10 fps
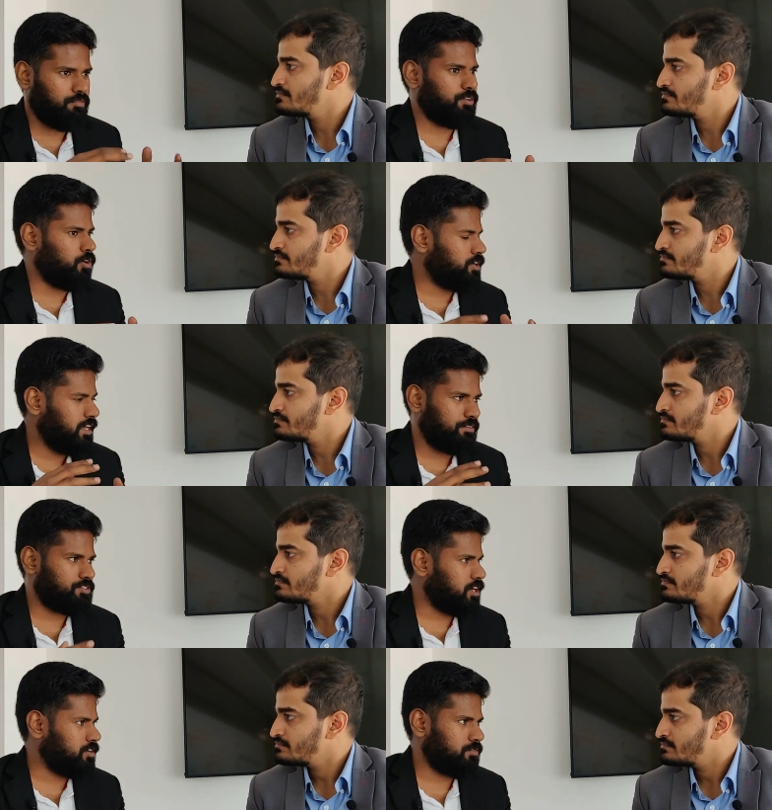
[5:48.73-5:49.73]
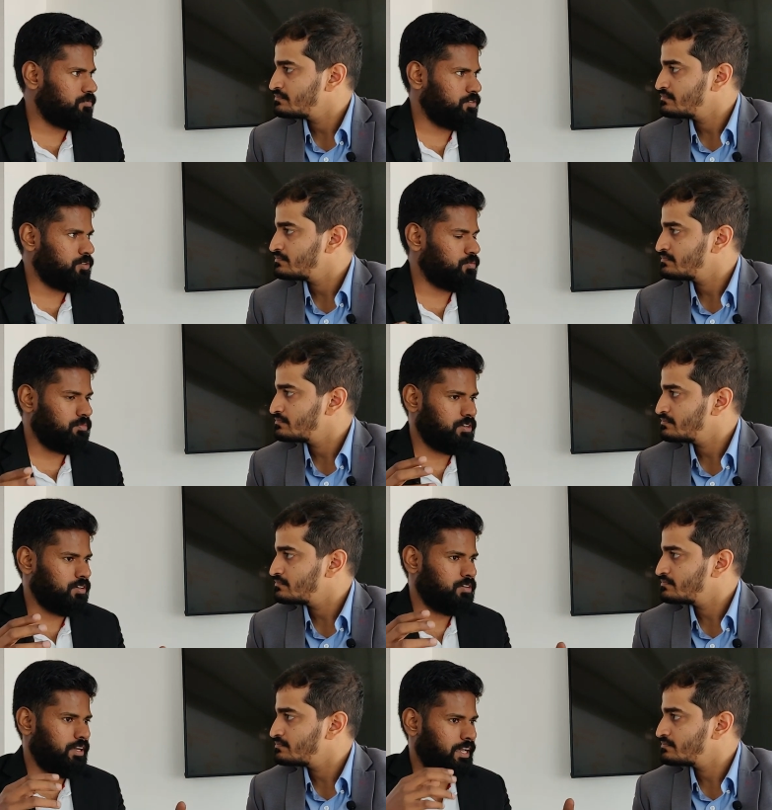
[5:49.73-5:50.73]
Speaker 1: If we already have started, you know,
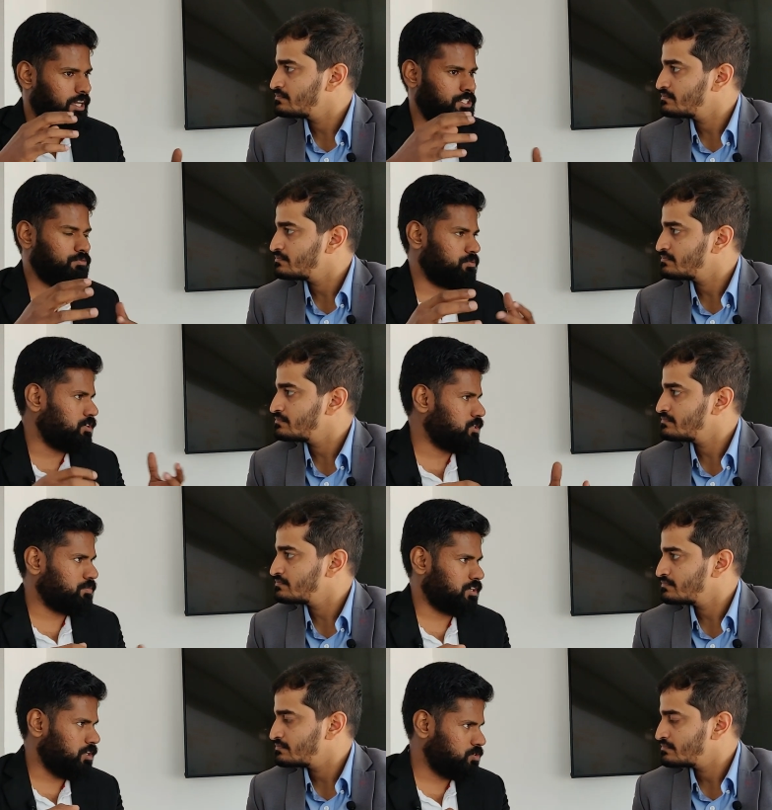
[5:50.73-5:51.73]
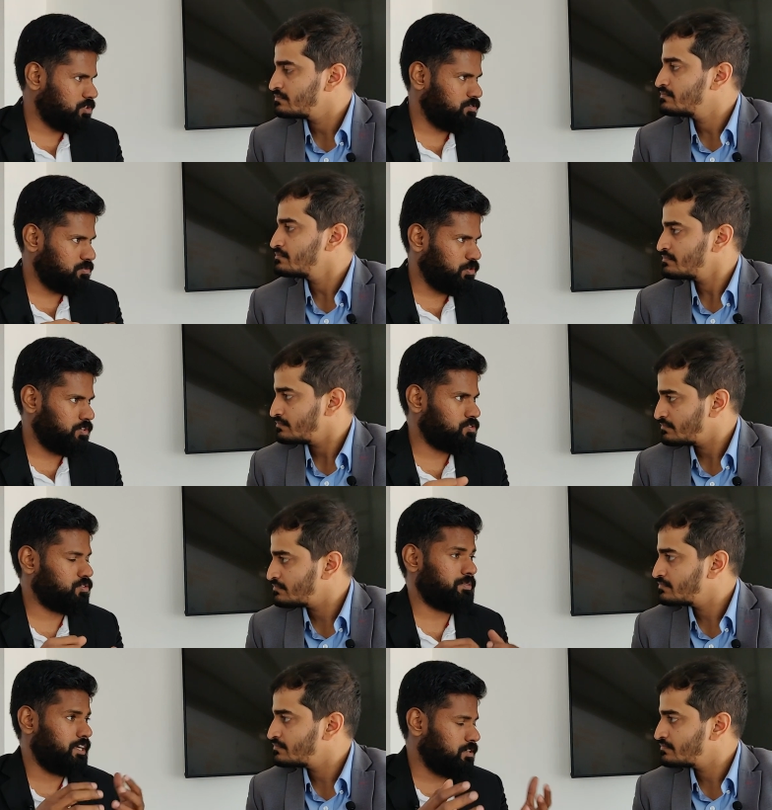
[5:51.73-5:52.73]
uh, engaging with multiple cloud service
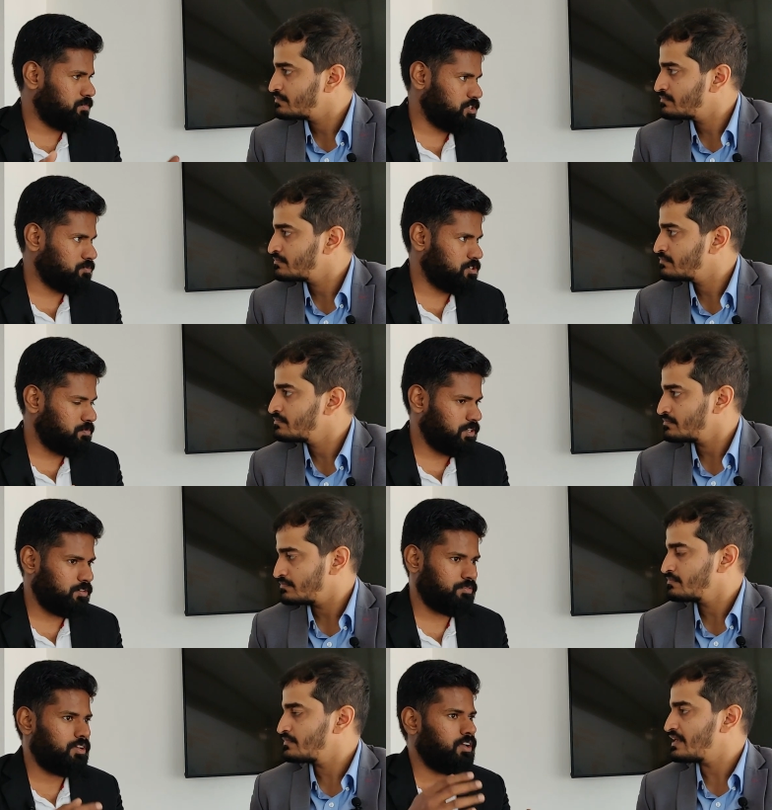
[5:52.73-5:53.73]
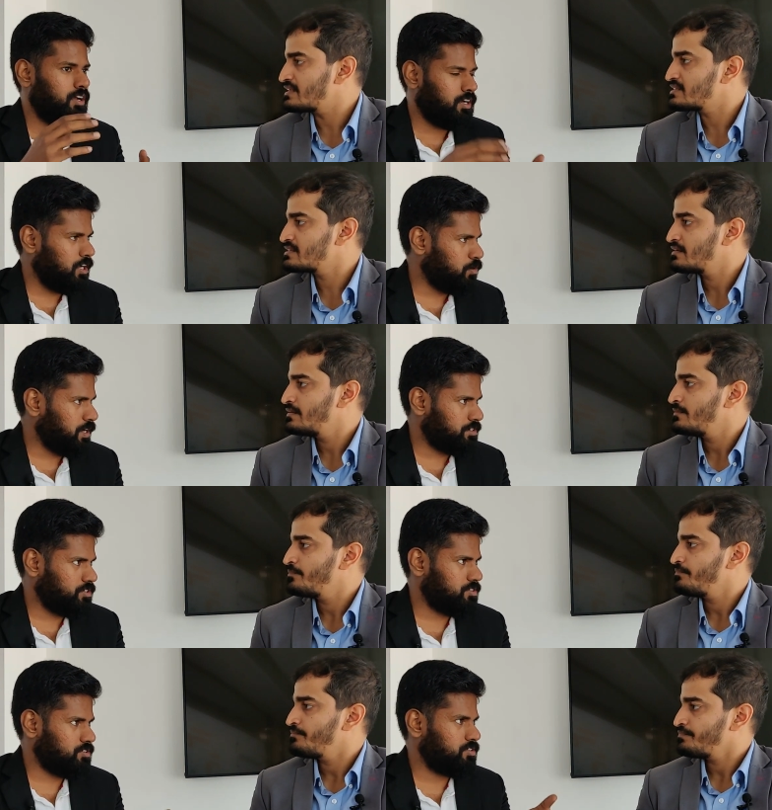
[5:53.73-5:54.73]
providers from an enterprise perspective, yes. cloud
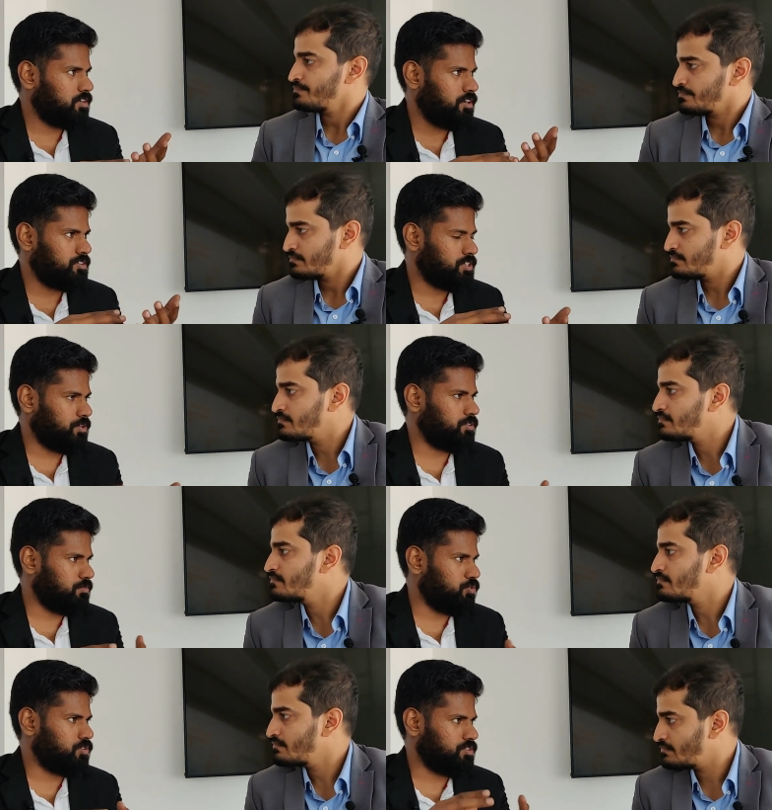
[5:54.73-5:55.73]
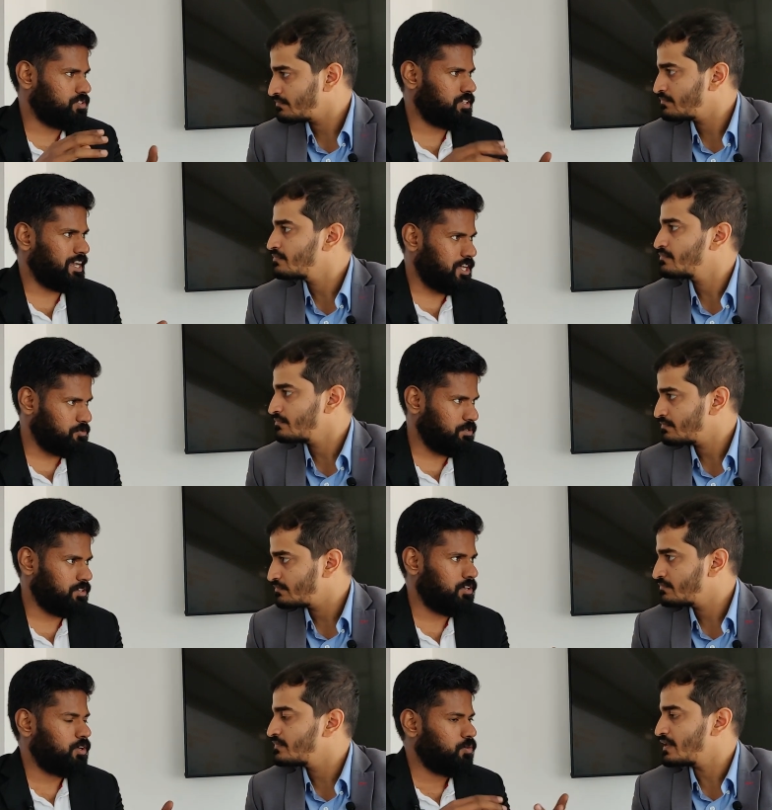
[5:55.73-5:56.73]
access uh, security brokers, C A S B,
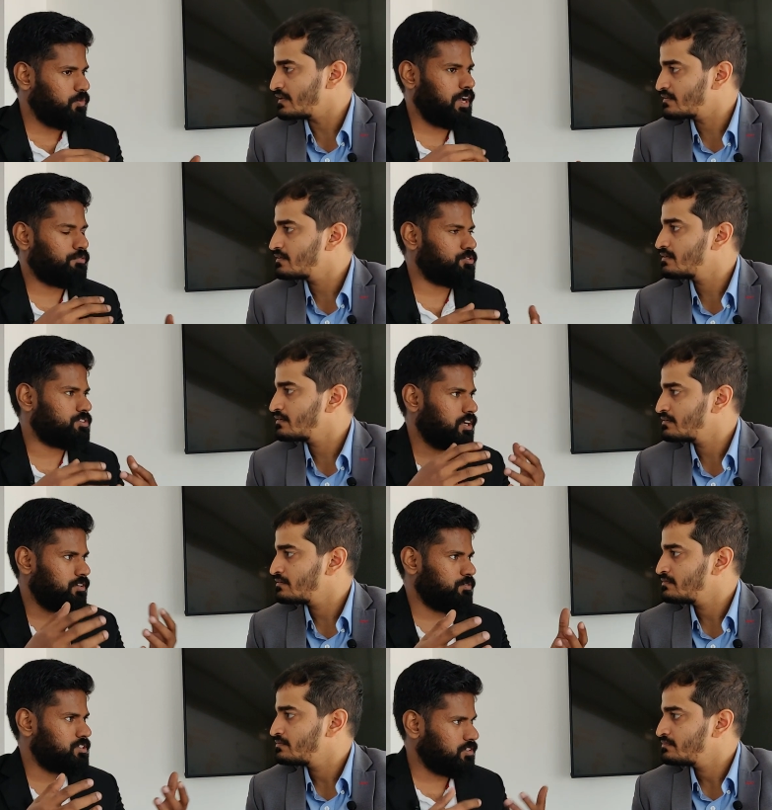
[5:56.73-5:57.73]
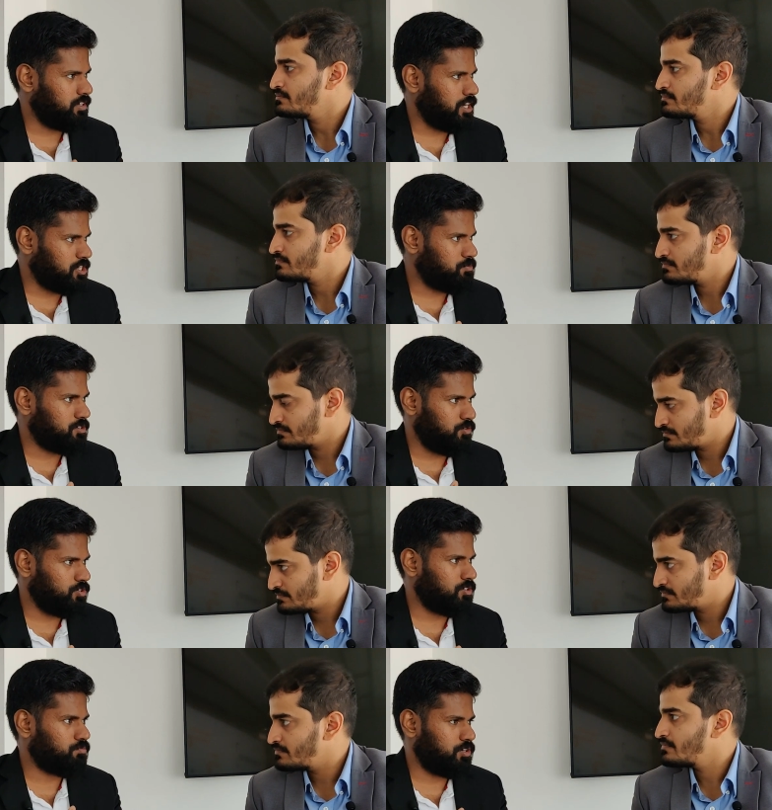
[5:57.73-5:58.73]
yes. we have to start investing in a C A S B
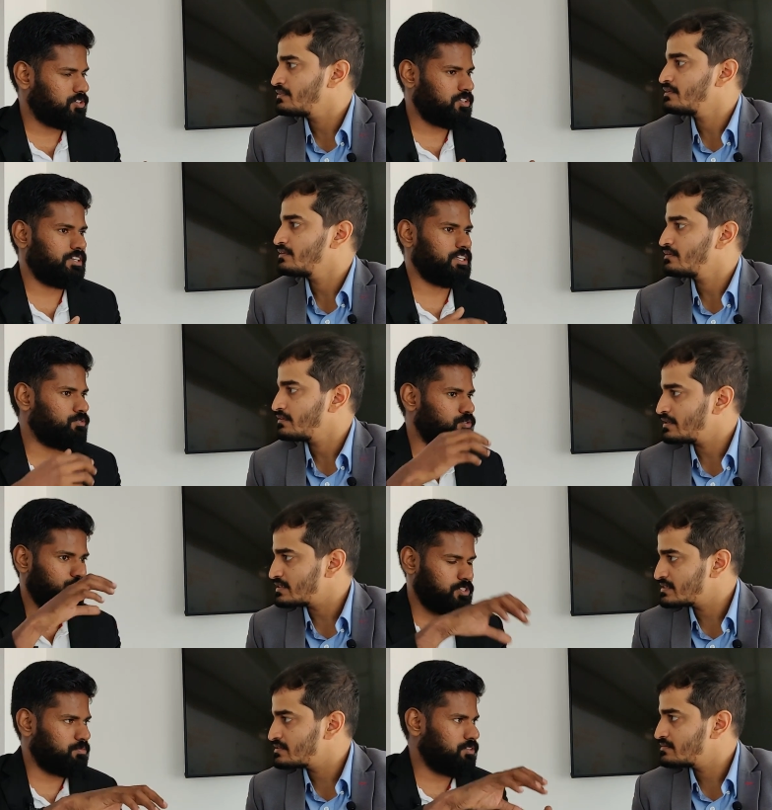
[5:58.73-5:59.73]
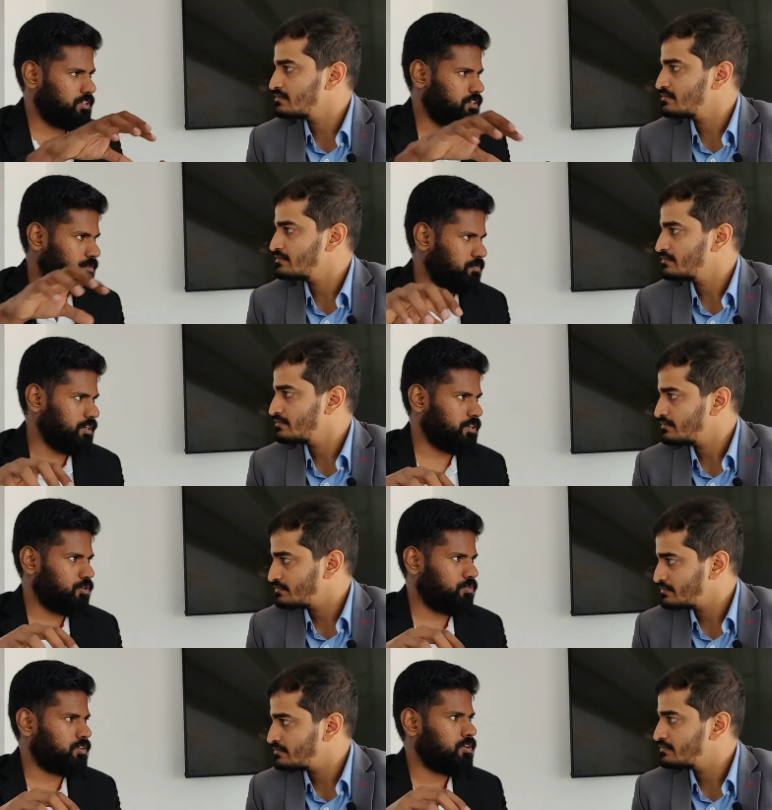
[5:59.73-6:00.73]
solution potentially. It gives yes. you visibility
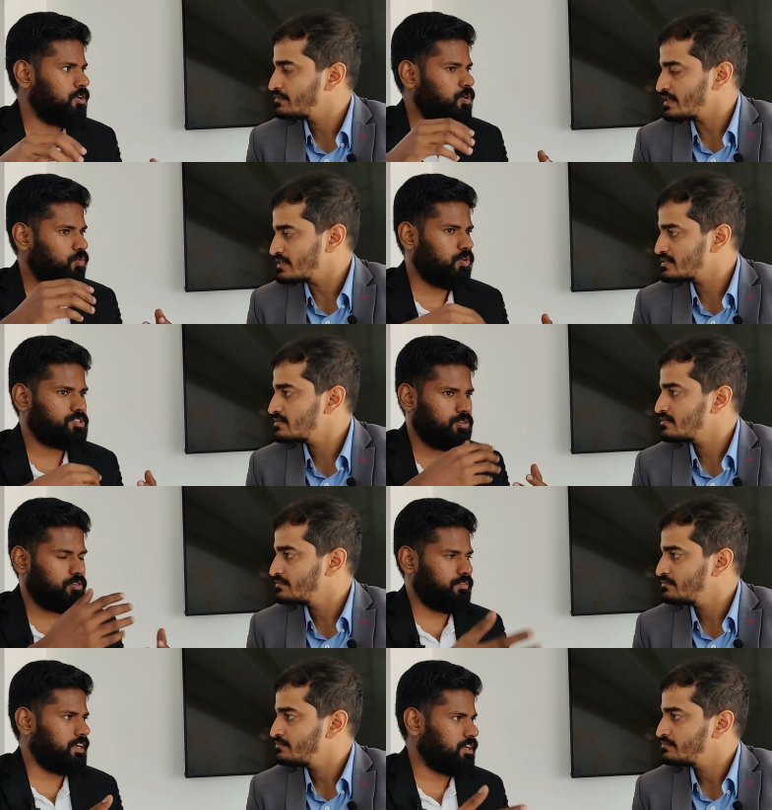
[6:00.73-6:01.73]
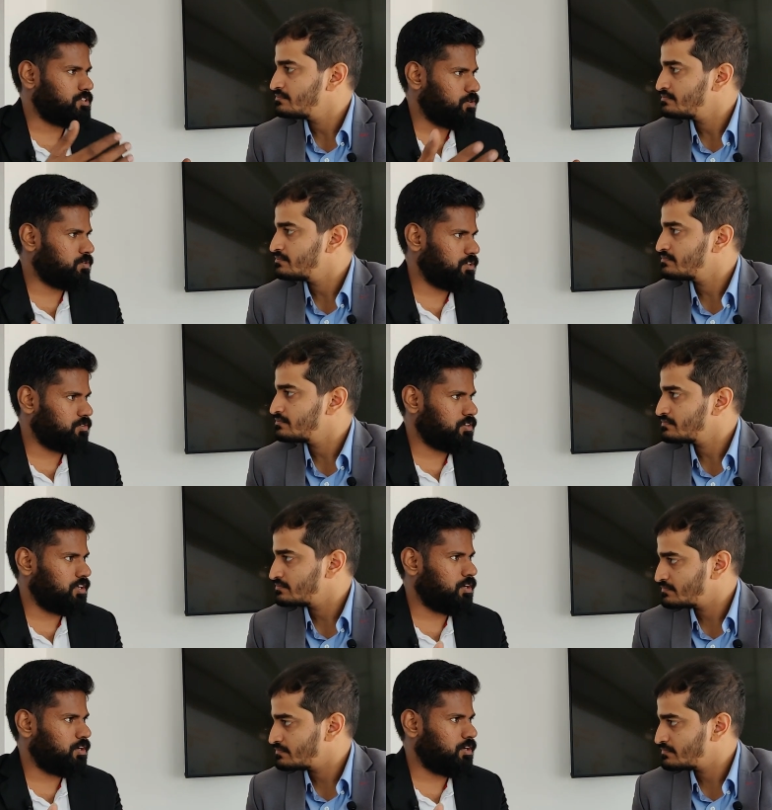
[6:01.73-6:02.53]
completely over yes. what sort of data is out there on the